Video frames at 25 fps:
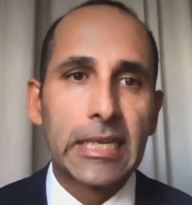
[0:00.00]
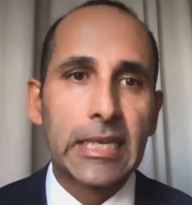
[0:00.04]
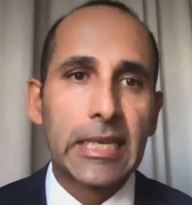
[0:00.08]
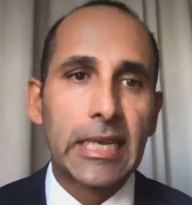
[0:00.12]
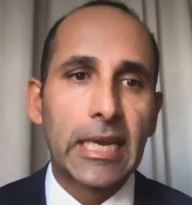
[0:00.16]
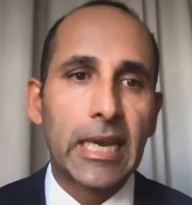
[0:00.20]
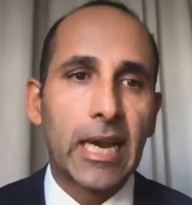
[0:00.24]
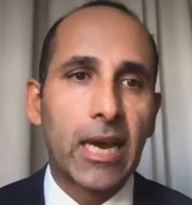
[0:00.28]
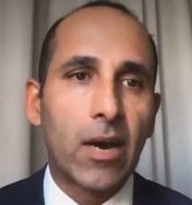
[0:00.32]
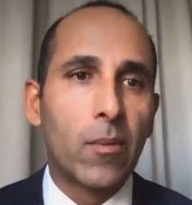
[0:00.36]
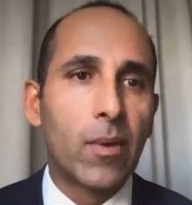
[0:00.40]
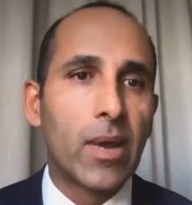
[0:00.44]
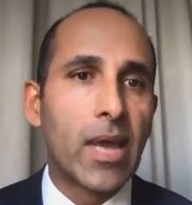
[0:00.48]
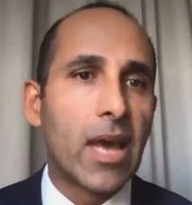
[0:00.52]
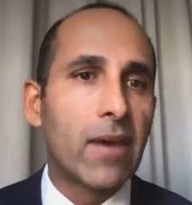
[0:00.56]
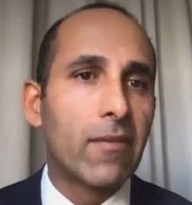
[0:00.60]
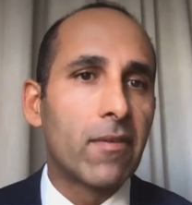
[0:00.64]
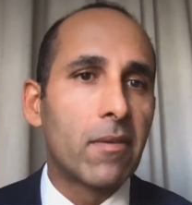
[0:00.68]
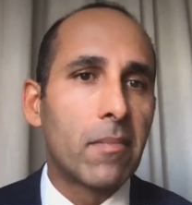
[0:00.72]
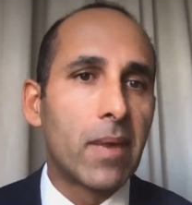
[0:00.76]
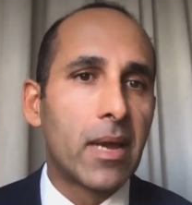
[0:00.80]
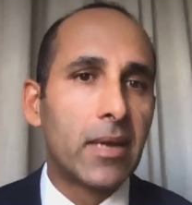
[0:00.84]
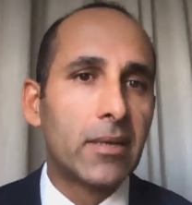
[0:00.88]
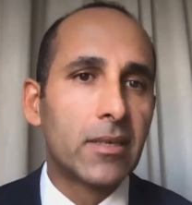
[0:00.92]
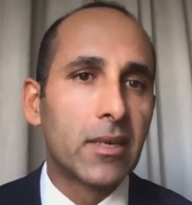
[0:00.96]
And we have a
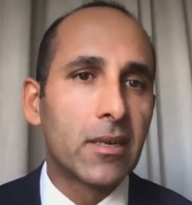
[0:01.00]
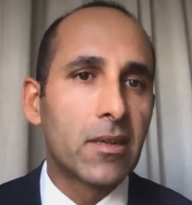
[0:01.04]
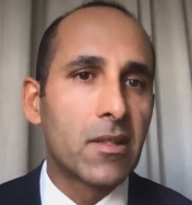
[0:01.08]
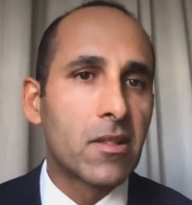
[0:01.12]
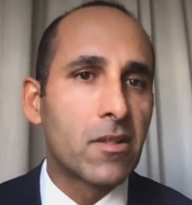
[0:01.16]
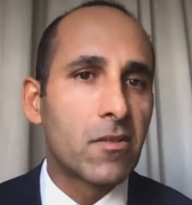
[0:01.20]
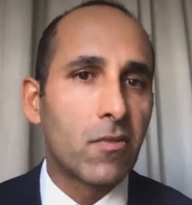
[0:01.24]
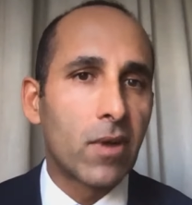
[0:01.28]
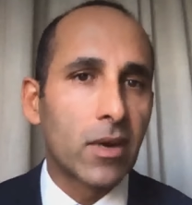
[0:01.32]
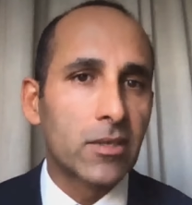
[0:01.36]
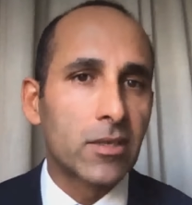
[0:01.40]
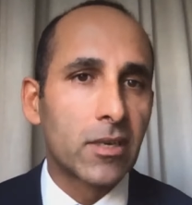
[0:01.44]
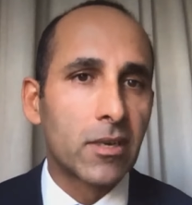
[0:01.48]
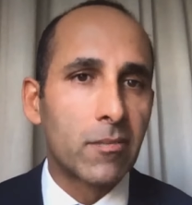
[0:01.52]
major construction